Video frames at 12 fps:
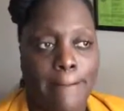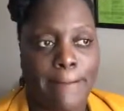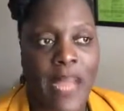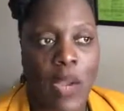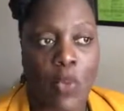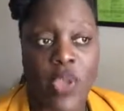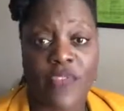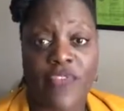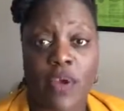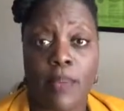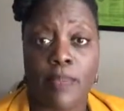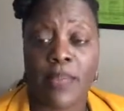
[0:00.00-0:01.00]
I went
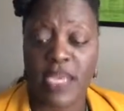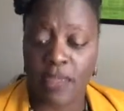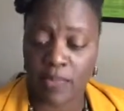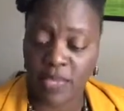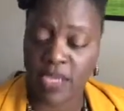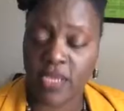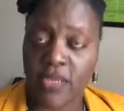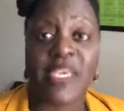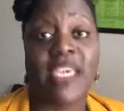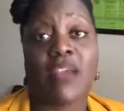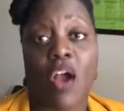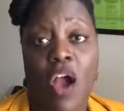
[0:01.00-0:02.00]
from it
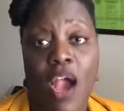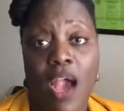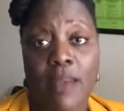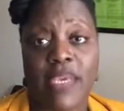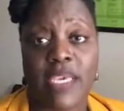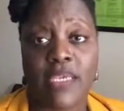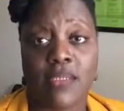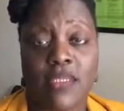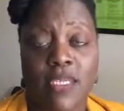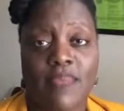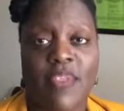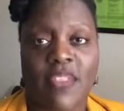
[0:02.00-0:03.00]
being a hobby and
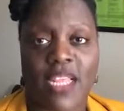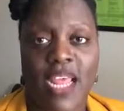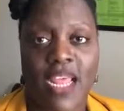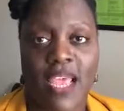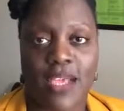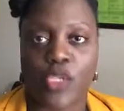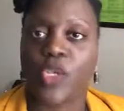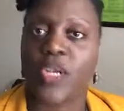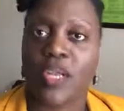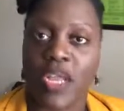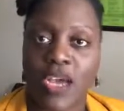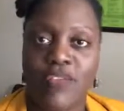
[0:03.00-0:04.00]
something that I actually
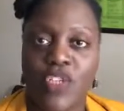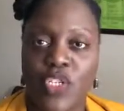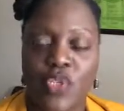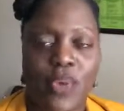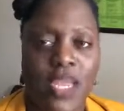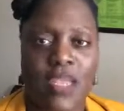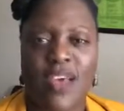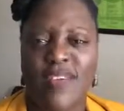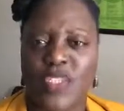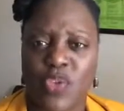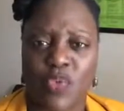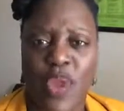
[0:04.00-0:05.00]
love to do, I love
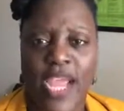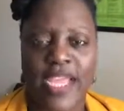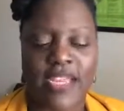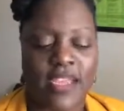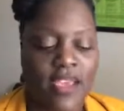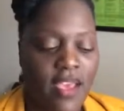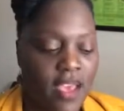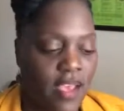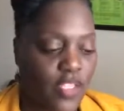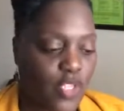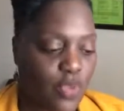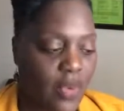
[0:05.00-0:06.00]
to write,
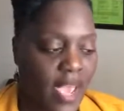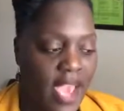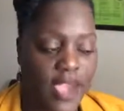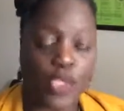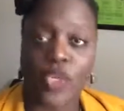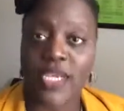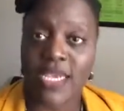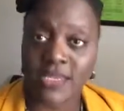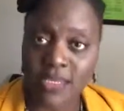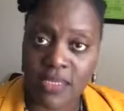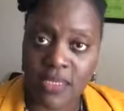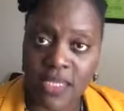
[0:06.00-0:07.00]
to actually
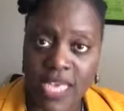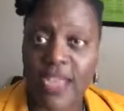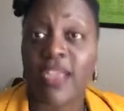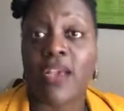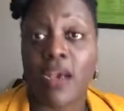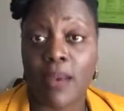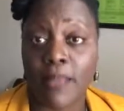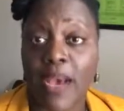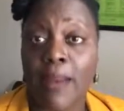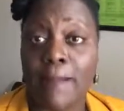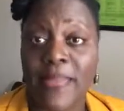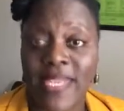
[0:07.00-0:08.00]
setting up
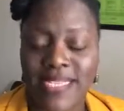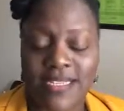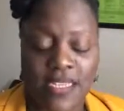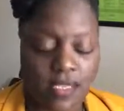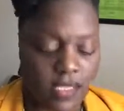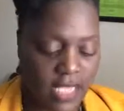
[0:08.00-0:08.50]
a business.